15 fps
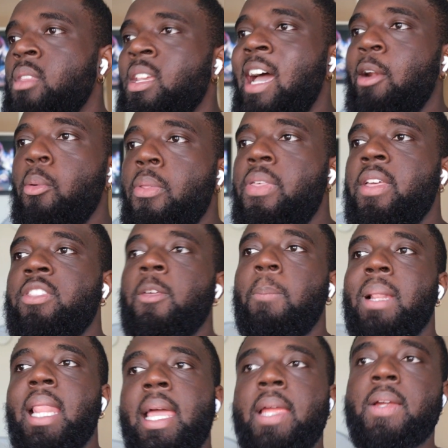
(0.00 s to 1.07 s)
I don't think the
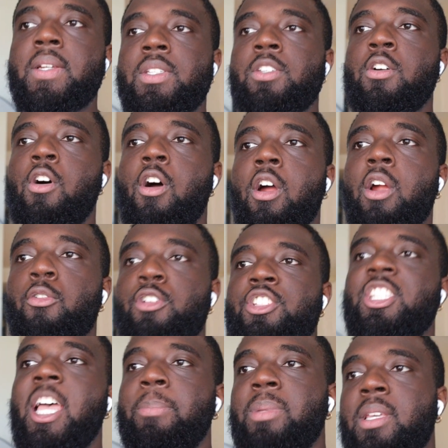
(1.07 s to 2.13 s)
players are
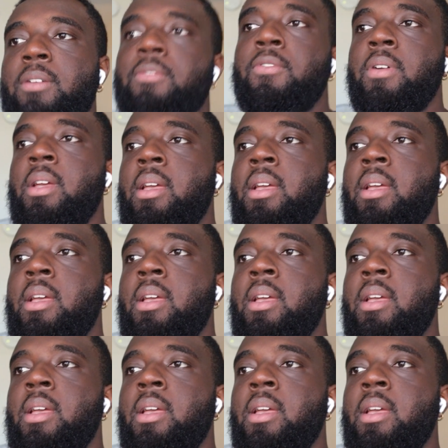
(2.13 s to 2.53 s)
receptive.